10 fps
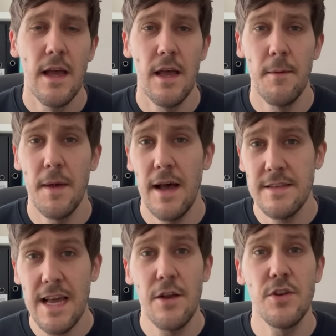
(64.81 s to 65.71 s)
Um,
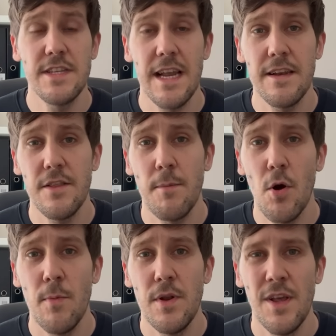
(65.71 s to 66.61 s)
as I understand it at the
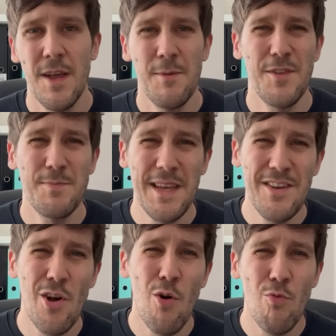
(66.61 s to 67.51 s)
moment, there's
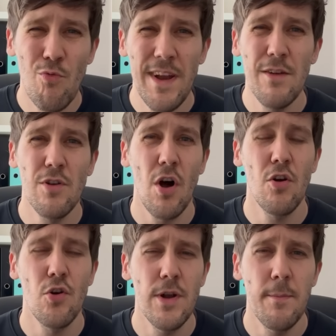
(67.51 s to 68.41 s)
been no real
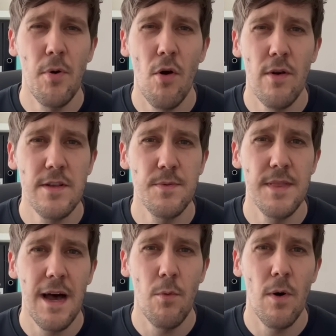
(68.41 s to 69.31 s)
concrete progress with
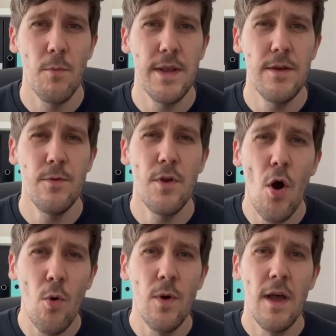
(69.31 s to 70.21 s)
that one. We
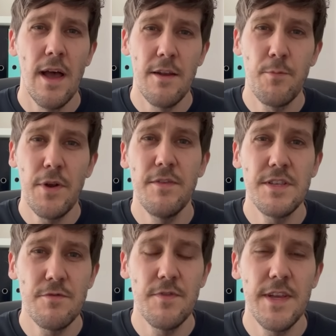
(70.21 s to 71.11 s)
know and have
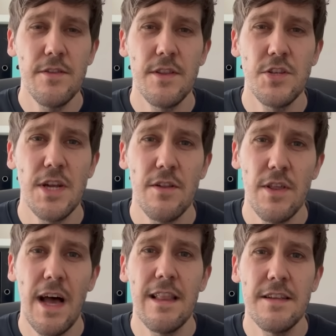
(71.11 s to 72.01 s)
previously revealed on this channel
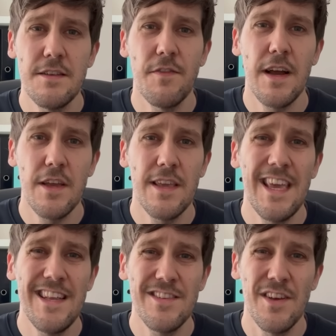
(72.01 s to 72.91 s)
that Al Ettifaq are
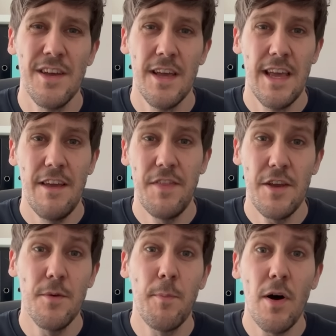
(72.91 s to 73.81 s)
keen to, if they
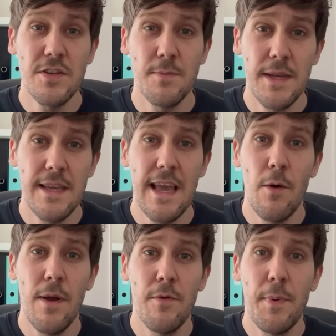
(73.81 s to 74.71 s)
could possibly, get
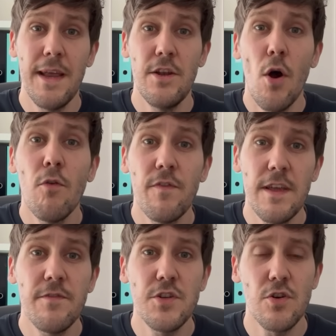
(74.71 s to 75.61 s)
away with paying no
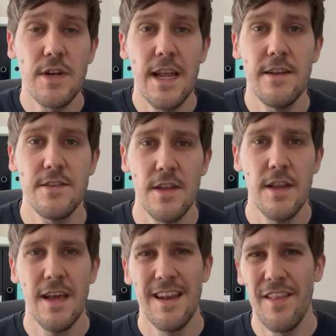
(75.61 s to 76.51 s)
fee for Jordan Henderson.
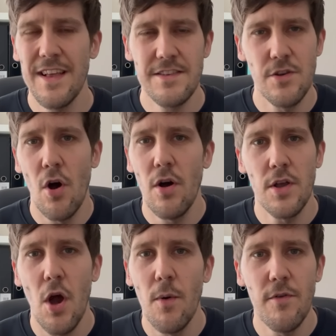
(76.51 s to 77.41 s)
Now, that's not a
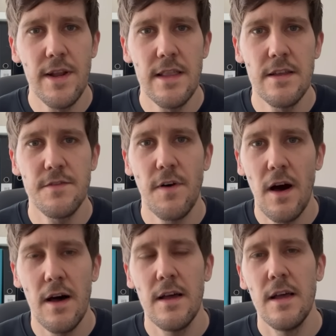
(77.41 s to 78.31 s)
goer really as
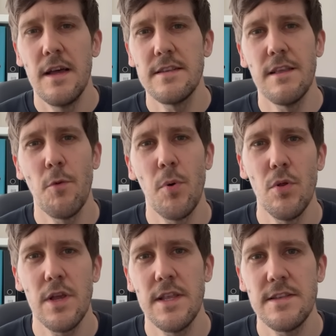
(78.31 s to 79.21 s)
far as
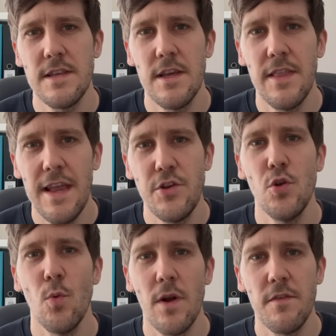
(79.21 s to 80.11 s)
Liverpool are concerned. They
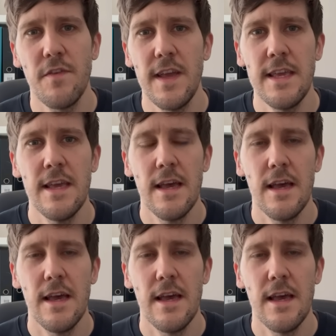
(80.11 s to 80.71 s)
do want a fee.